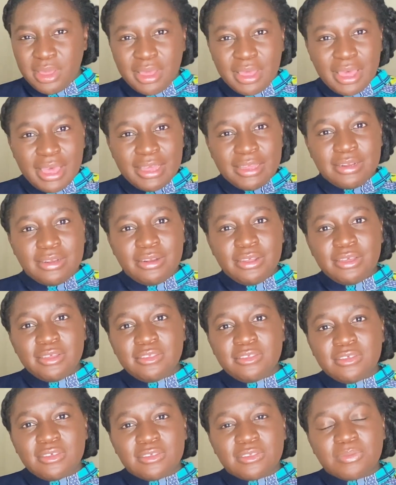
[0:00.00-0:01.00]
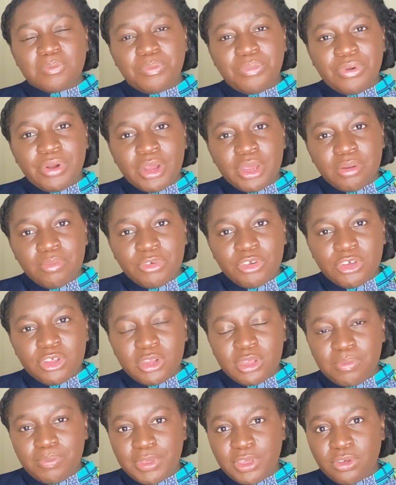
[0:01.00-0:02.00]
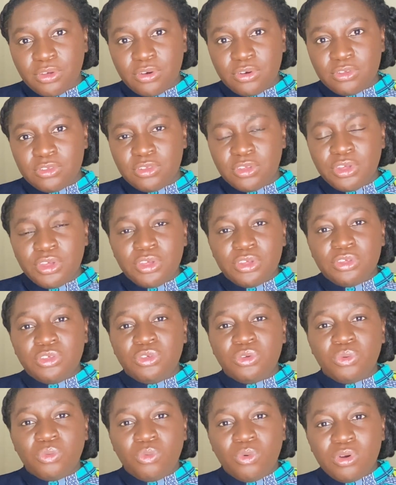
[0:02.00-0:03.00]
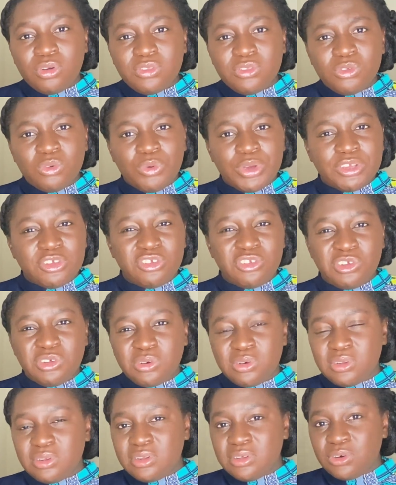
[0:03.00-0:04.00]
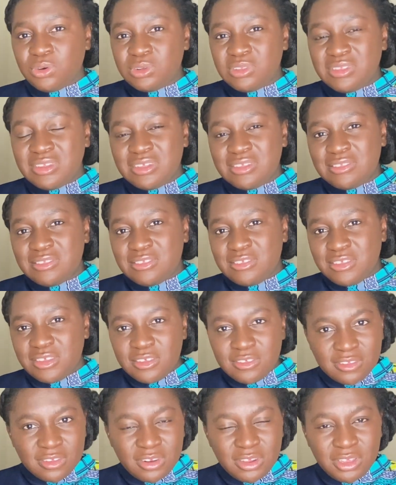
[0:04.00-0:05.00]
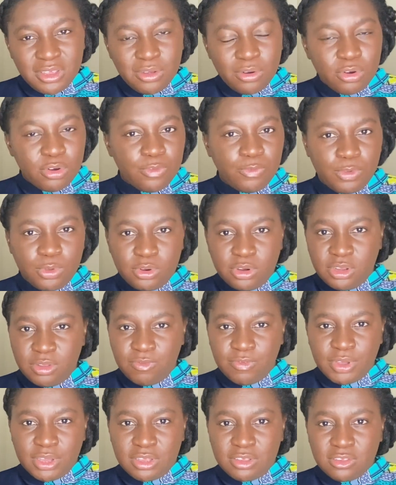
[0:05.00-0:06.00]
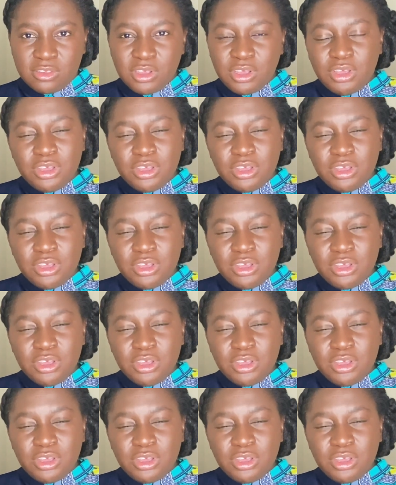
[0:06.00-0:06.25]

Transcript: And this is primarily because you want to ensure the authenticity of your device.